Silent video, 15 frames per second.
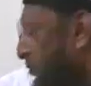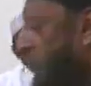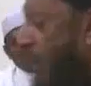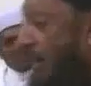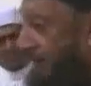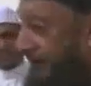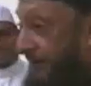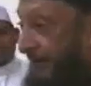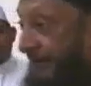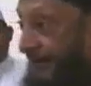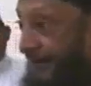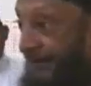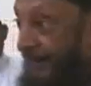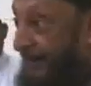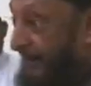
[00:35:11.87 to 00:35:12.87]
not
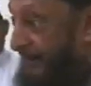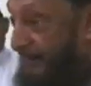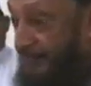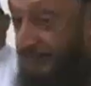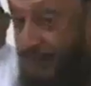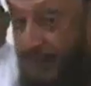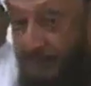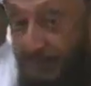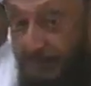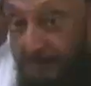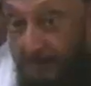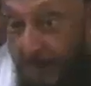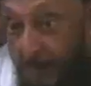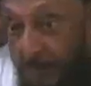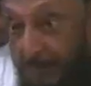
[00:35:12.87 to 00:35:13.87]
in an
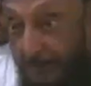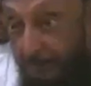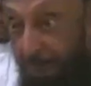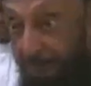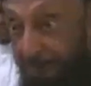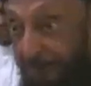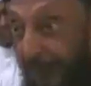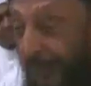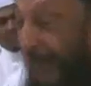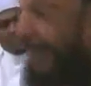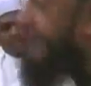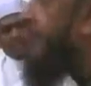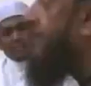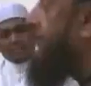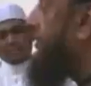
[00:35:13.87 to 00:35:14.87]
Islamic market.
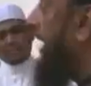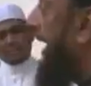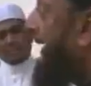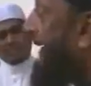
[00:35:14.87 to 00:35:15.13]
And the